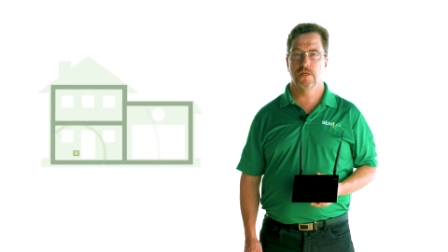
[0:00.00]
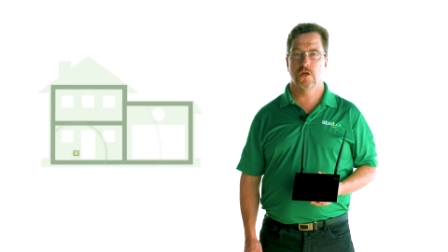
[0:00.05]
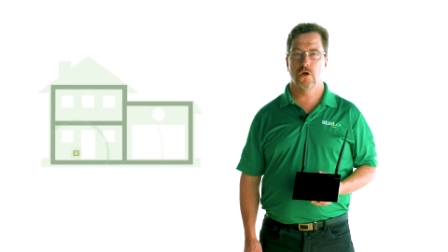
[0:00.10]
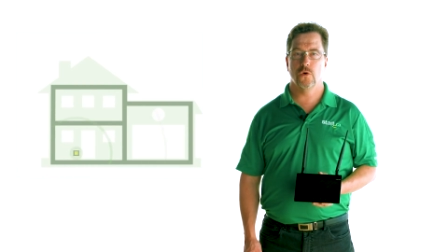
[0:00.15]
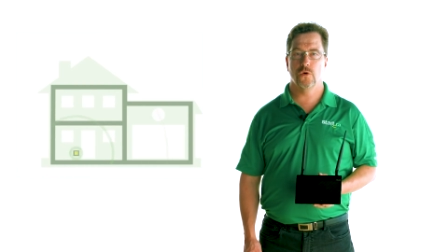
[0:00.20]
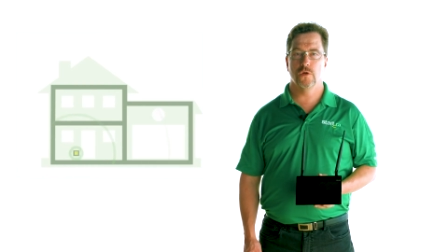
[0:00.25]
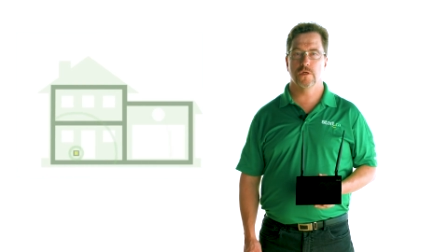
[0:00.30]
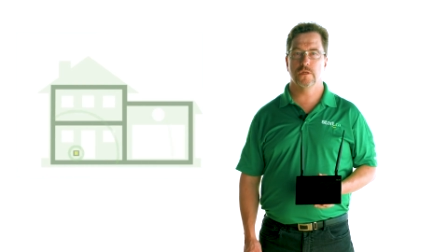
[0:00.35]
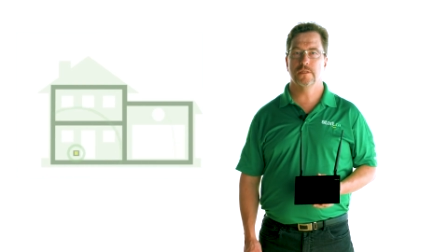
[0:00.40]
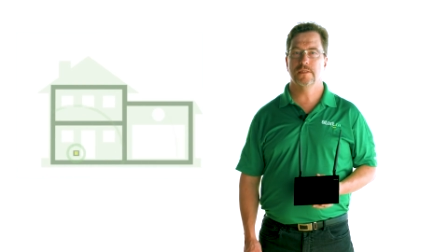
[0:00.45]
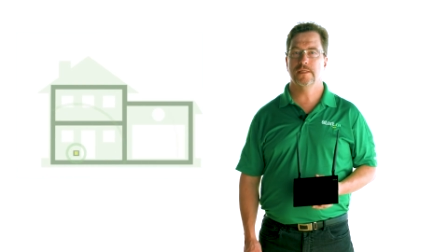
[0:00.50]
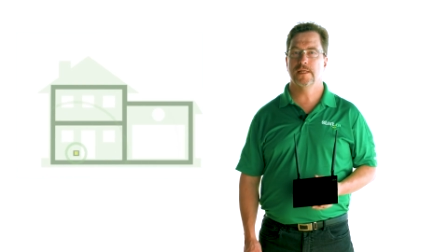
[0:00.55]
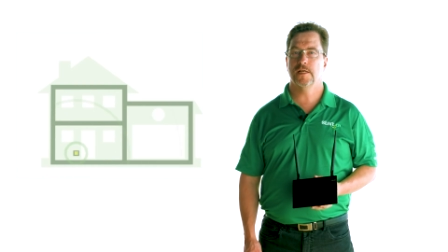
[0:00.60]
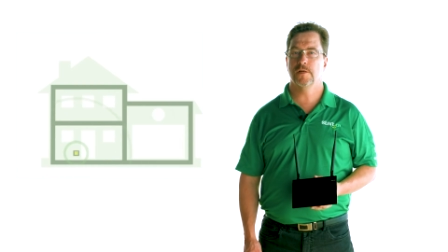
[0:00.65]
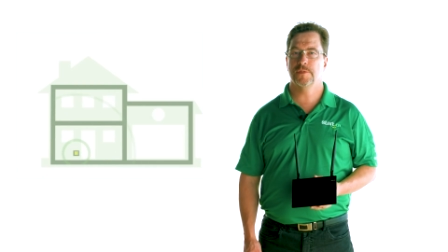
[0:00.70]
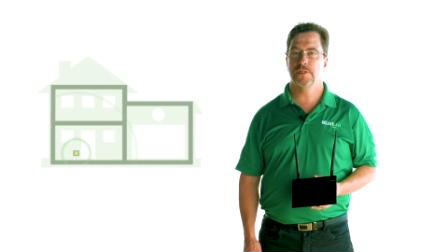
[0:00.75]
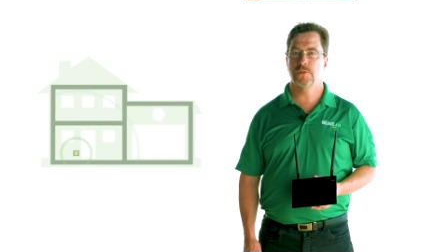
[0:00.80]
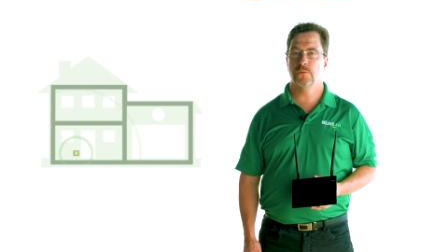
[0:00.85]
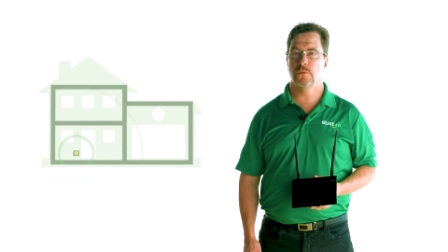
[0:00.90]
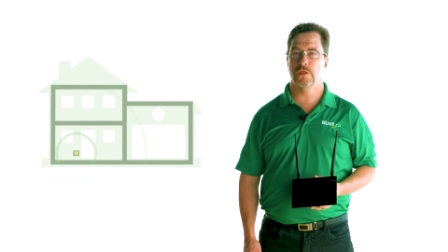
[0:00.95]
or how
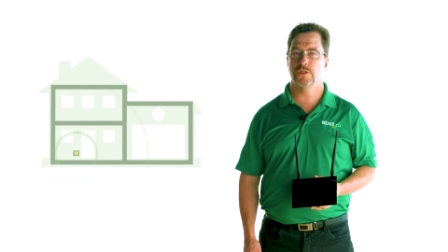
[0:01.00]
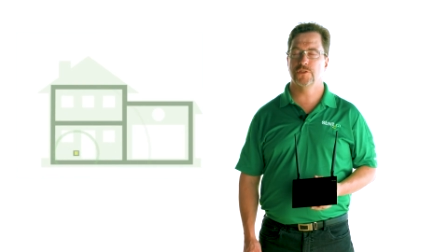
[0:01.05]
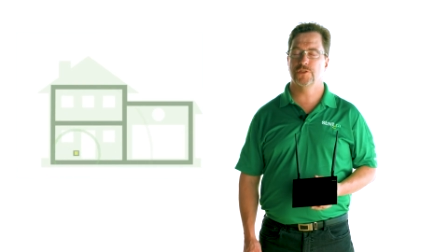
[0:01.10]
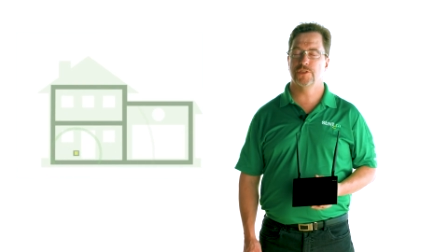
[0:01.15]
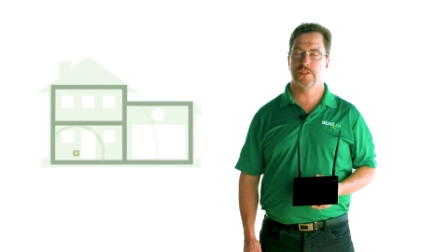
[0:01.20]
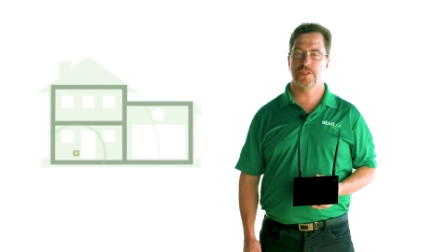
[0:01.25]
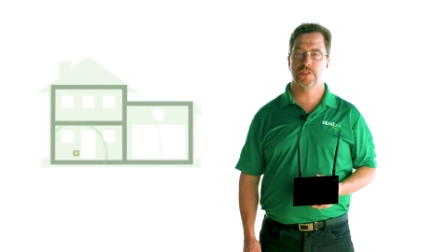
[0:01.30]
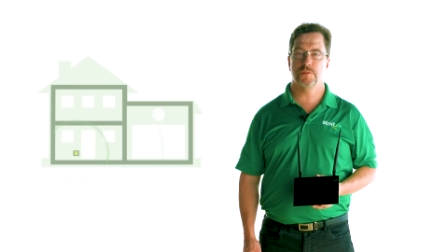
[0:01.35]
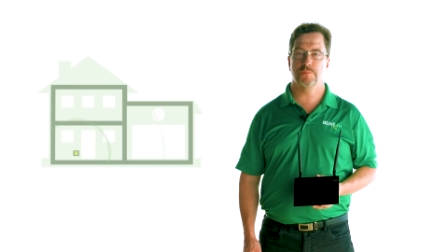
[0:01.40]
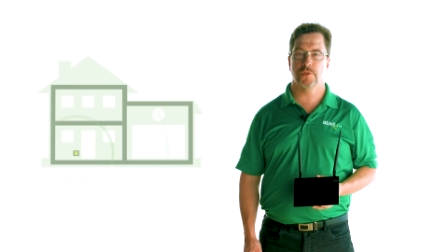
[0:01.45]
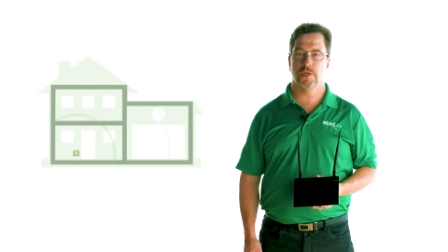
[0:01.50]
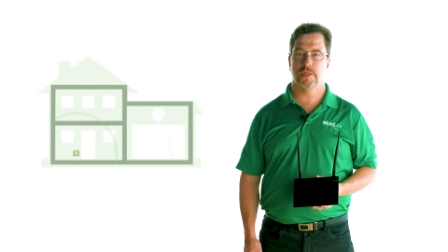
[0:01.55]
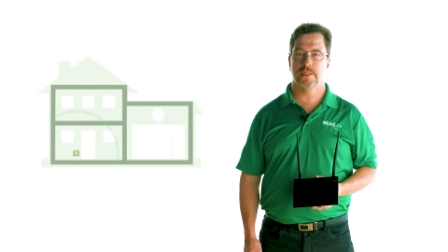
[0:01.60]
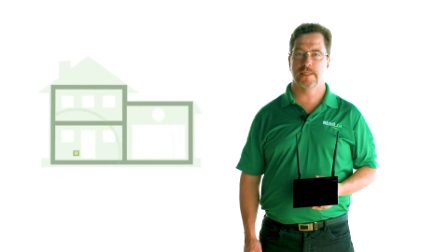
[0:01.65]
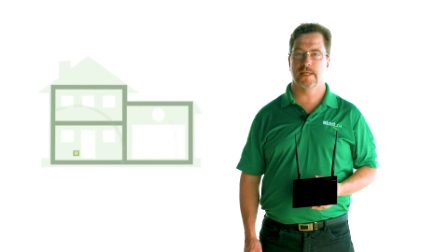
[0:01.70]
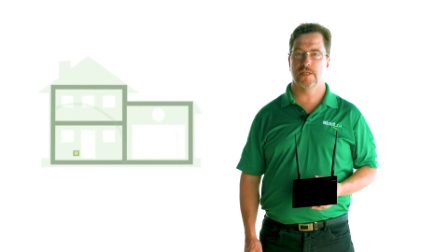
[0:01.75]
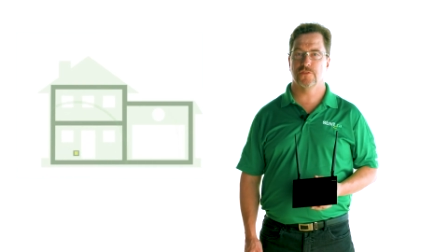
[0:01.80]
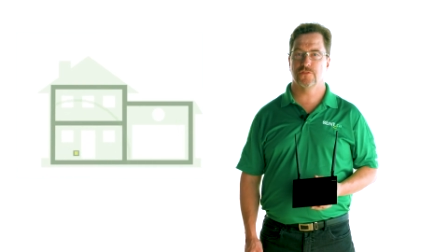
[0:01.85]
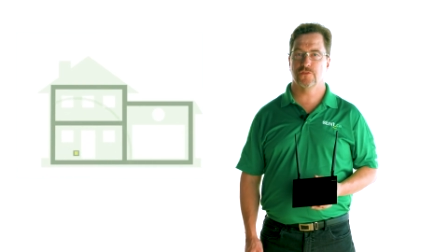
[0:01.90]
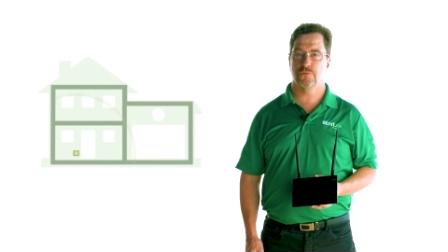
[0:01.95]
many walls you need to
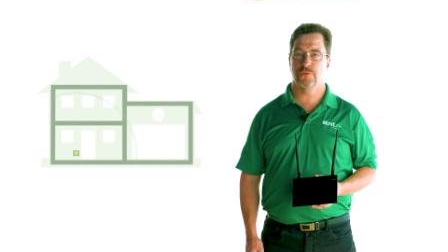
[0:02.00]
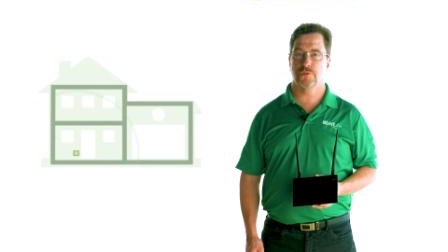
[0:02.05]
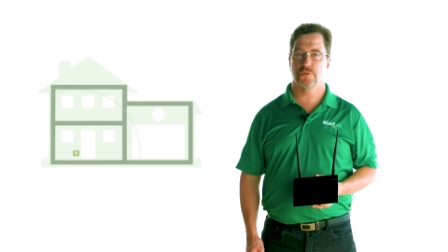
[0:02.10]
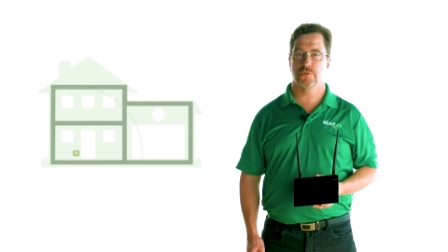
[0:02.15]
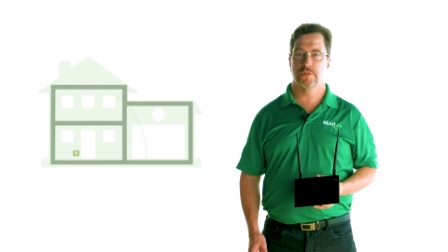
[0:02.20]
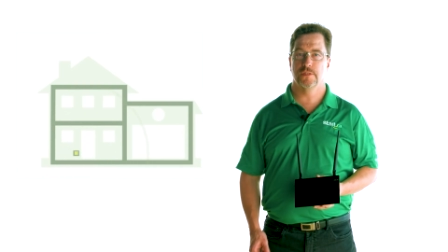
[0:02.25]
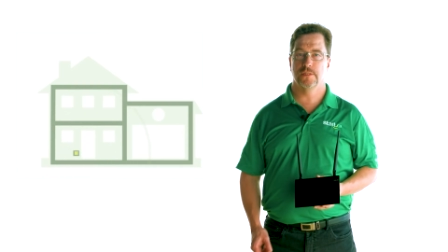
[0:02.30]
broadcast through.